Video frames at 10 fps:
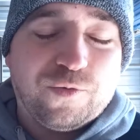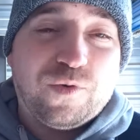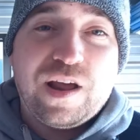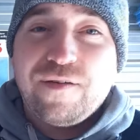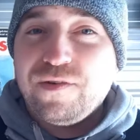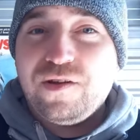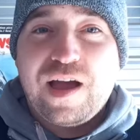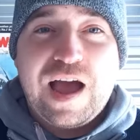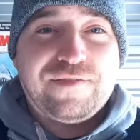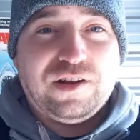whatever you
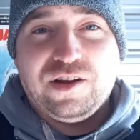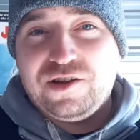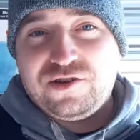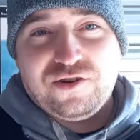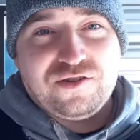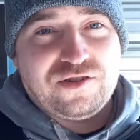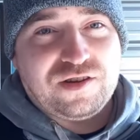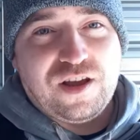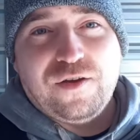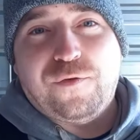have,
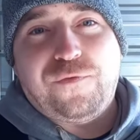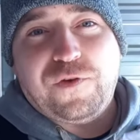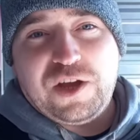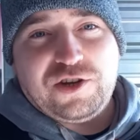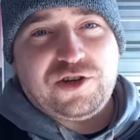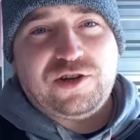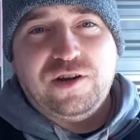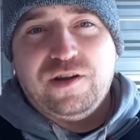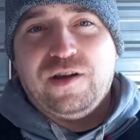lizards, fish.